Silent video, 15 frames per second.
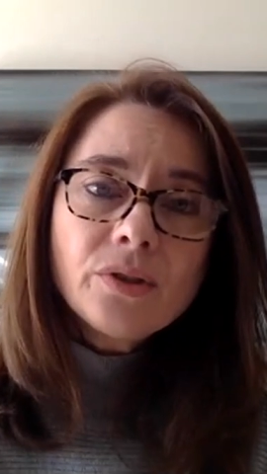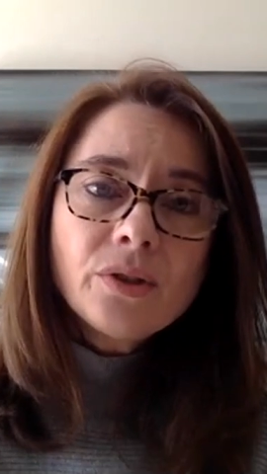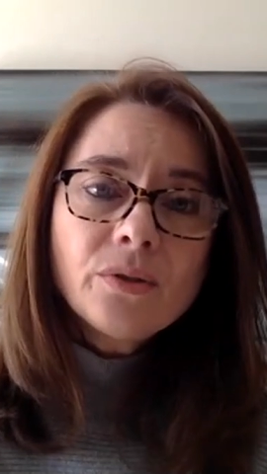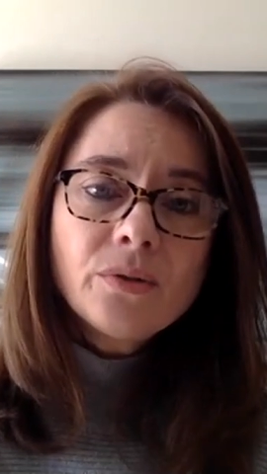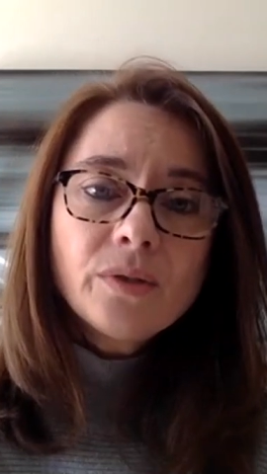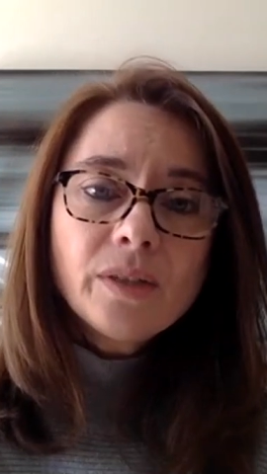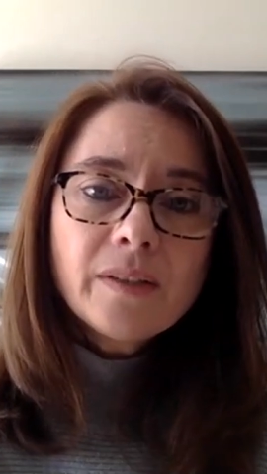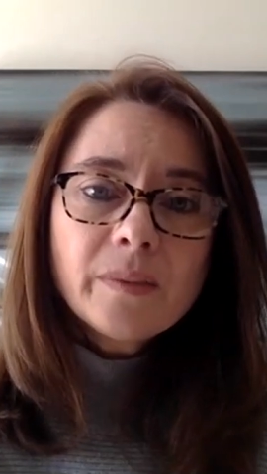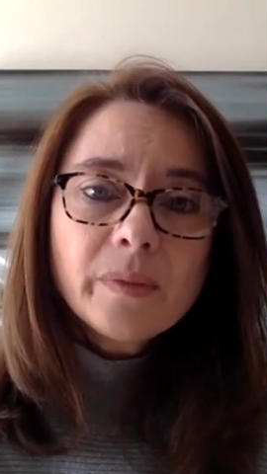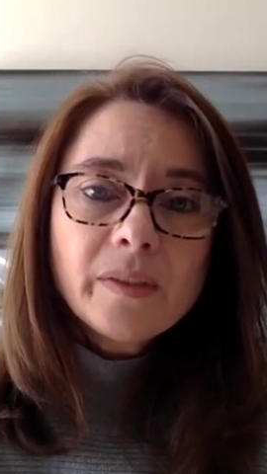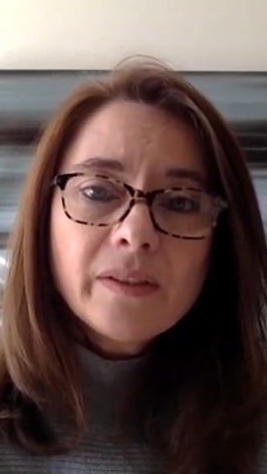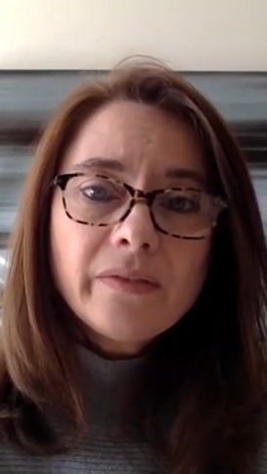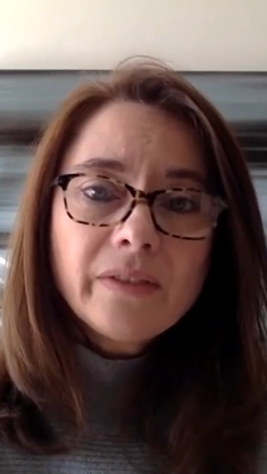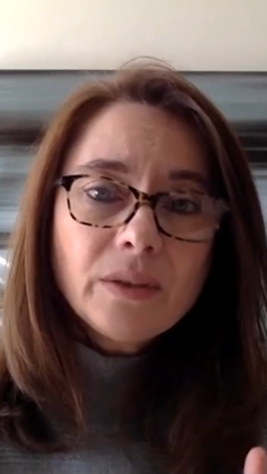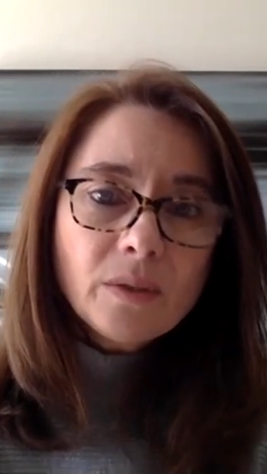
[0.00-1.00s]
know
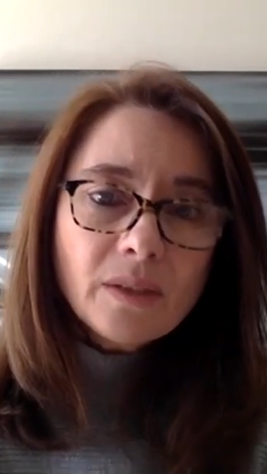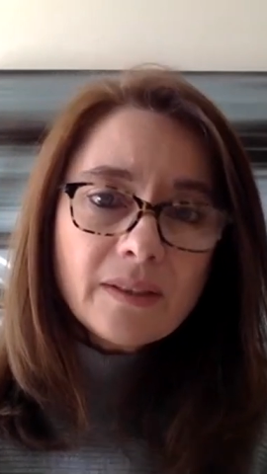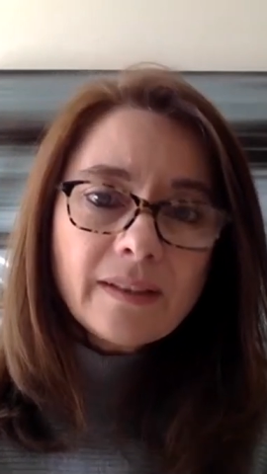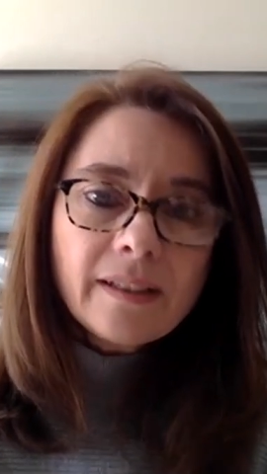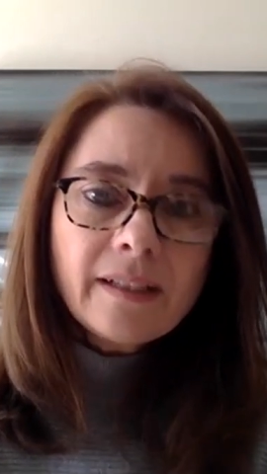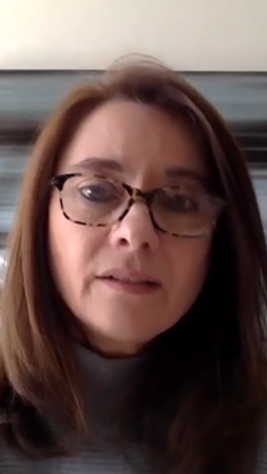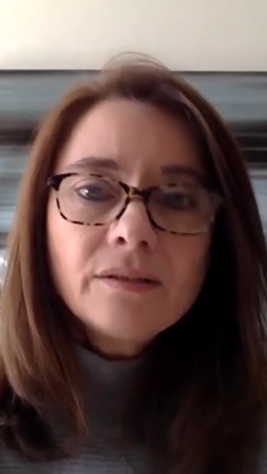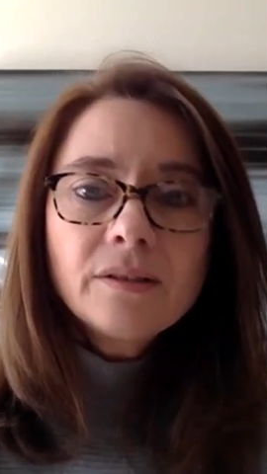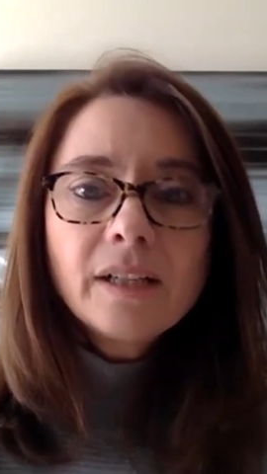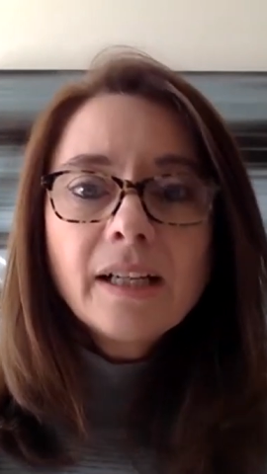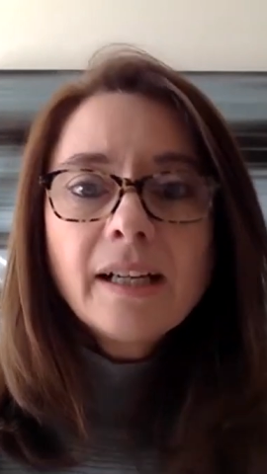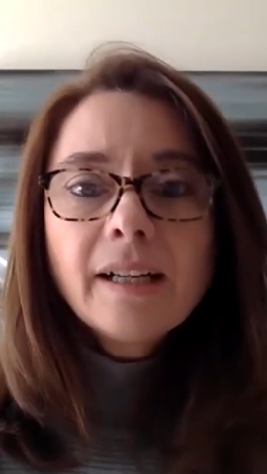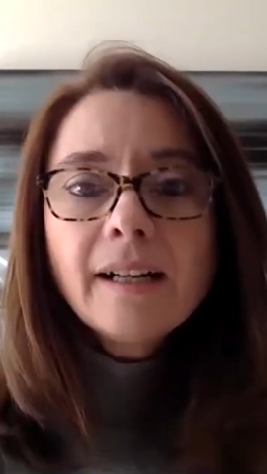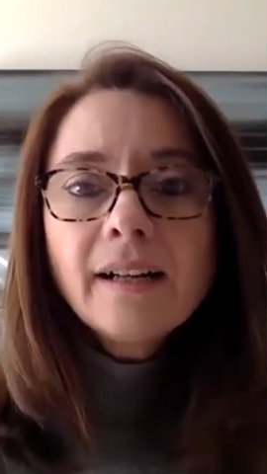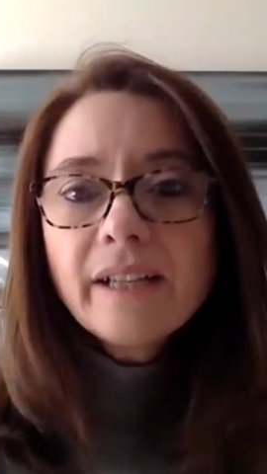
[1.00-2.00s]
specific ones that
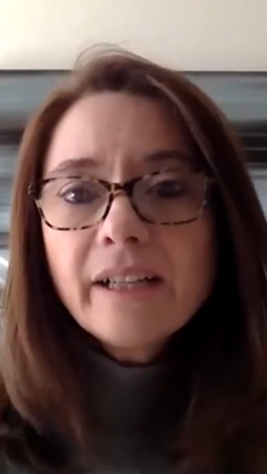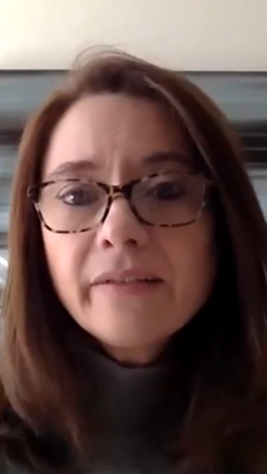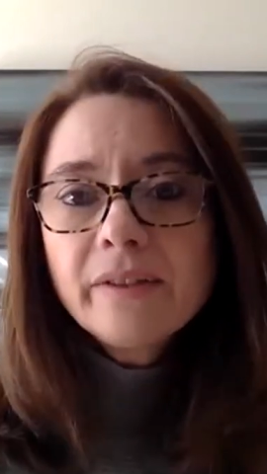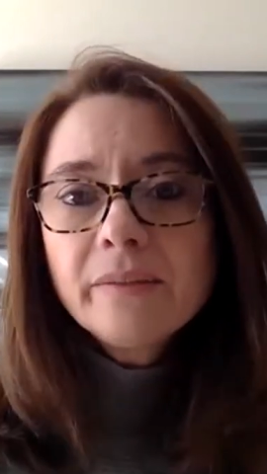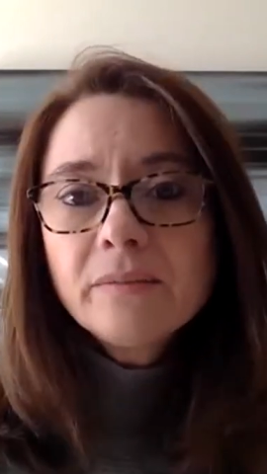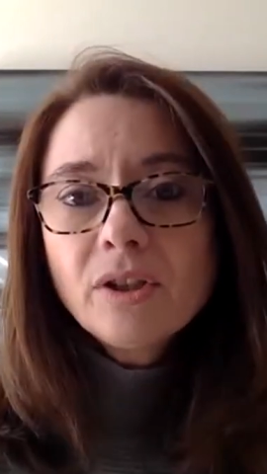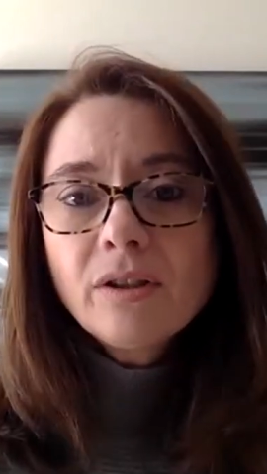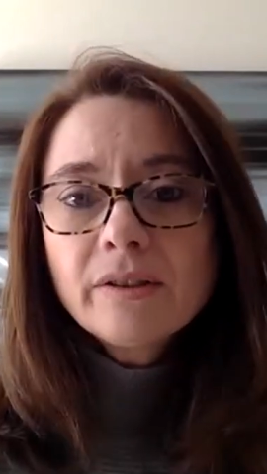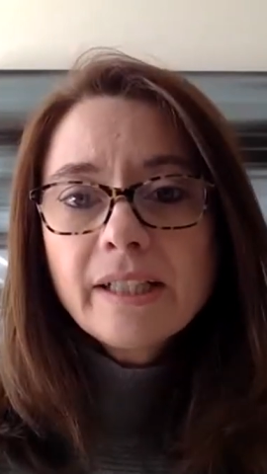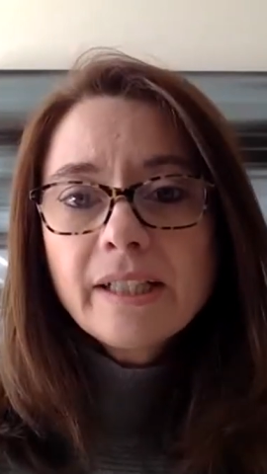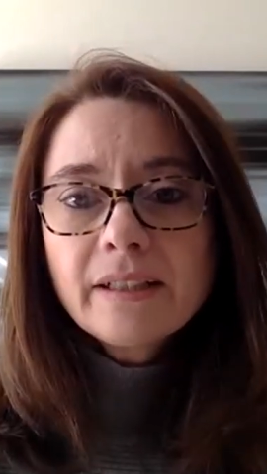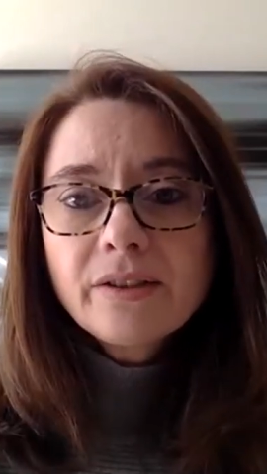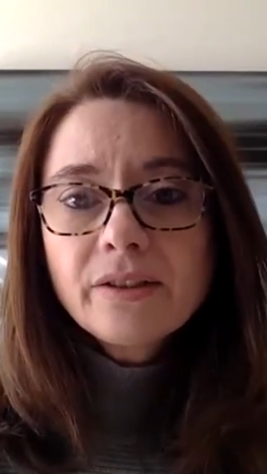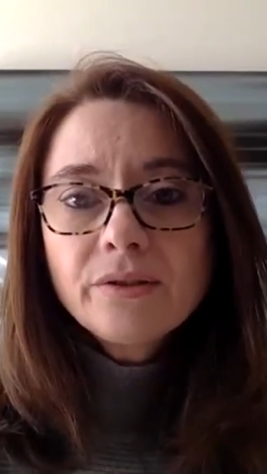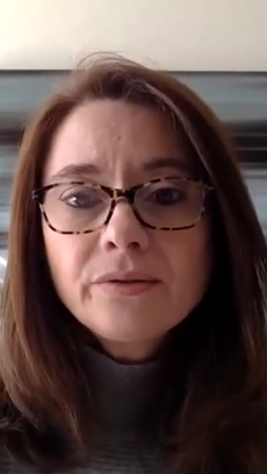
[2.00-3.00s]
I'll have them
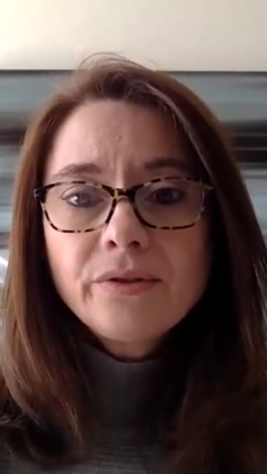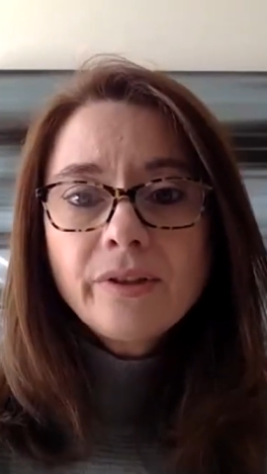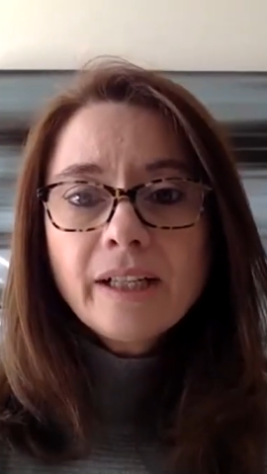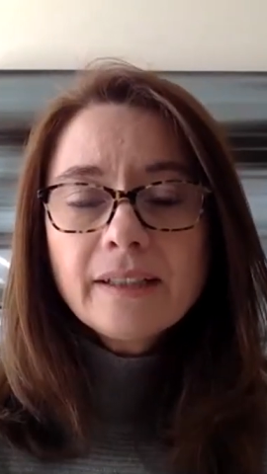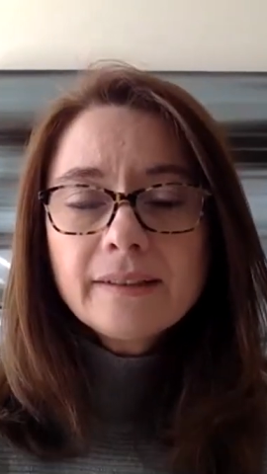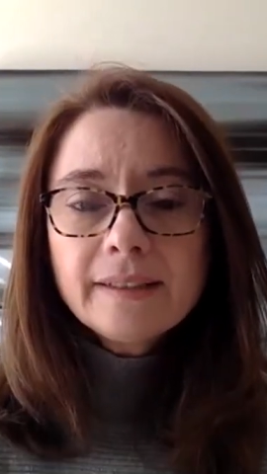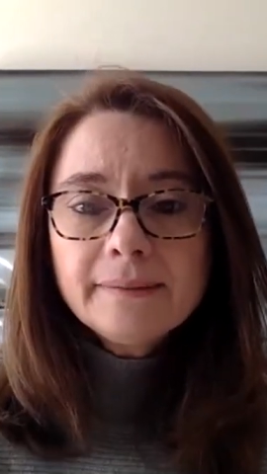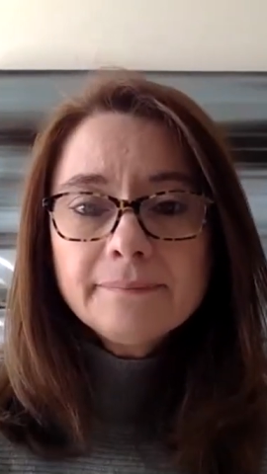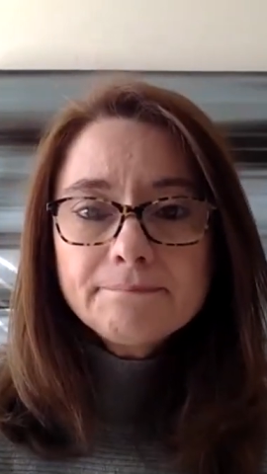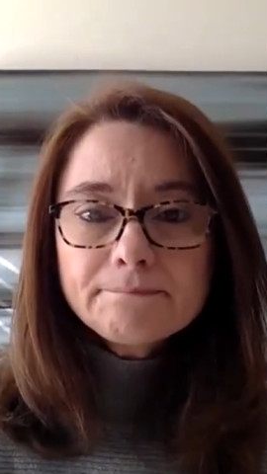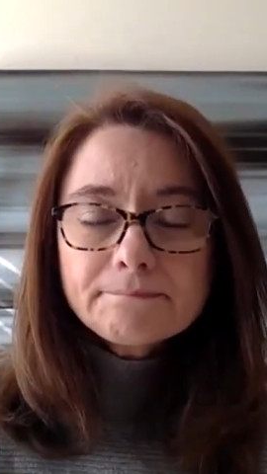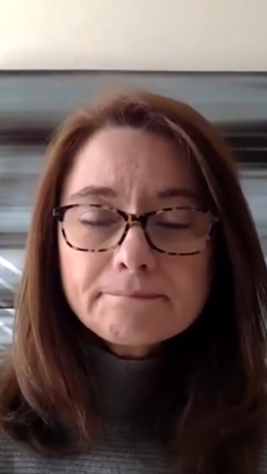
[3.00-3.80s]
contact you directly.